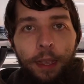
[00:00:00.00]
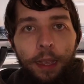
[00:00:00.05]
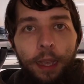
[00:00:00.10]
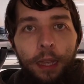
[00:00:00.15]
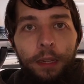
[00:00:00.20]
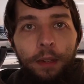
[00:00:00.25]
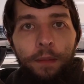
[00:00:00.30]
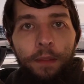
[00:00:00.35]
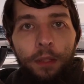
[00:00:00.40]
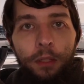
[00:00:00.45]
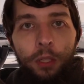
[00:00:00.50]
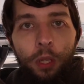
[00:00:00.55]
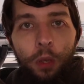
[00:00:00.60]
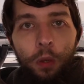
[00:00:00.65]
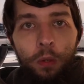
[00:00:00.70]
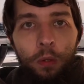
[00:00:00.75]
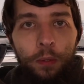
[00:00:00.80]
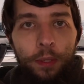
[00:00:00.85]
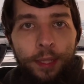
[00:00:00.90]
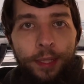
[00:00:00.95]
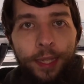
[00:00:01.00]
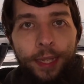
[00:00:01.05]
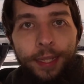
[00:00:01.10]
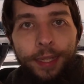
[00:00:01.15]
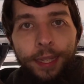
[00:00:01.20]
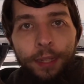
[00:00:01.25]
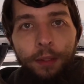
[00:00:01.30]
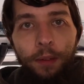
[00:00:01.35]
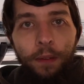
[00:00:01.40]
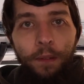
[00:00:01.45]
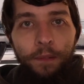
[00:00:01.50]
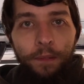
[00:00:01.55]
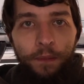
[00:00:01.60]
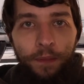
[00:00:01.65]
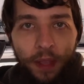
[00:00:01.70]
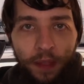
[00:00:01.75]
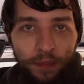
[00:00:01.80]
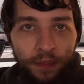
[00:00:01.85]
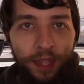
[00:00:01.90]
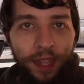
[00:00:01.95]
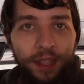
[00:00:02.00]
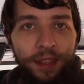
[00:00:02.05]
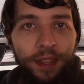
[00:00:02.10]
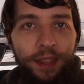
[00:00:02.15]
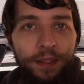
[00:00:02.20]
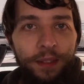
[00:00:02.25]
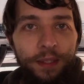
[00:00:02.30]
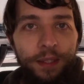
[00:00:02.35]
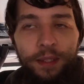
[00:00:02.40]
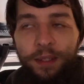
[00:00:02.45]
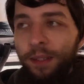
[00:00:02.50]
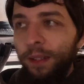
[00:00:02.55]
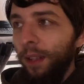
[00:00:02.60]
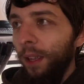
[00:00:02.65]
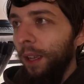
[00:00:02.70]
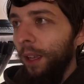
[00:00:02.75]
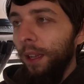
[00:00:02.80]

out of the total 650,000